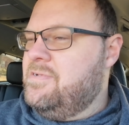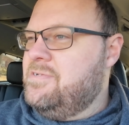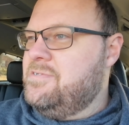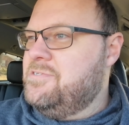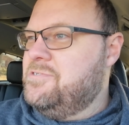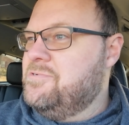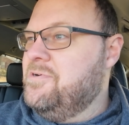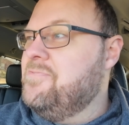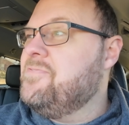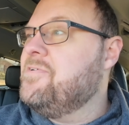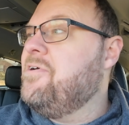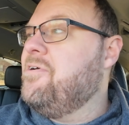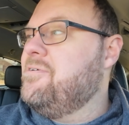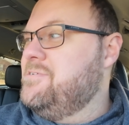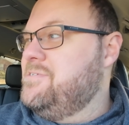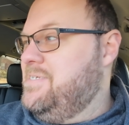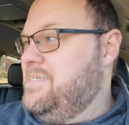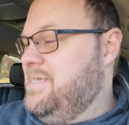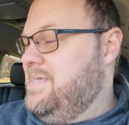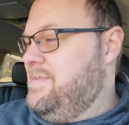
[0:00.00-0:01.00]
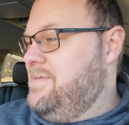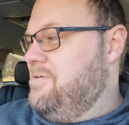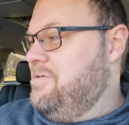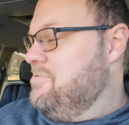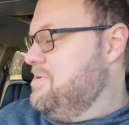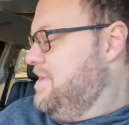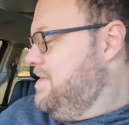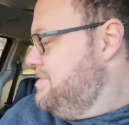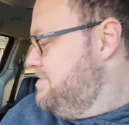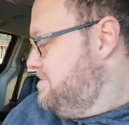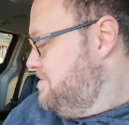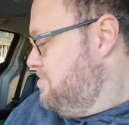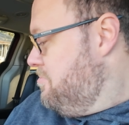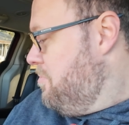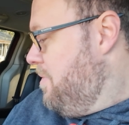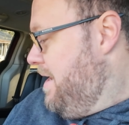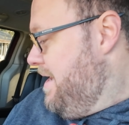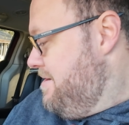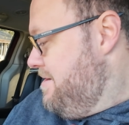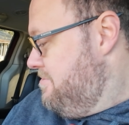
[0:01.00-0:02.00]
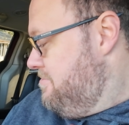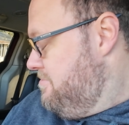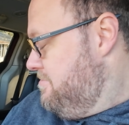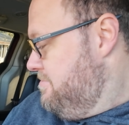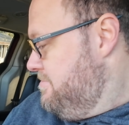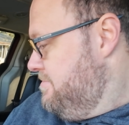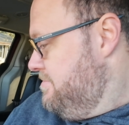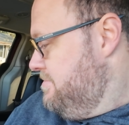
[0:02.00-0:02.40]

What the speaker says: Drift car's dead. Okay, so wow.